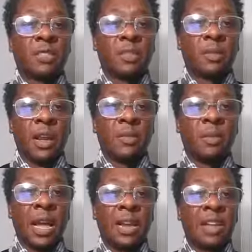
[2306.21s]
somebody
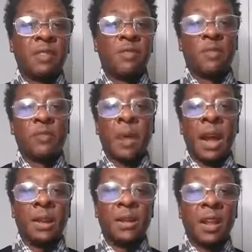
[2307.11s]
black didn't vote for
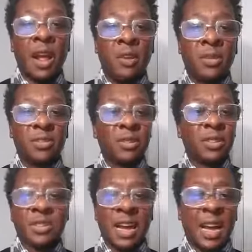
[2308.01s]
Biden and Harris, don't
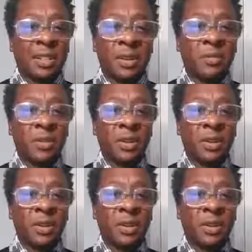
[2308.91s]
attack them,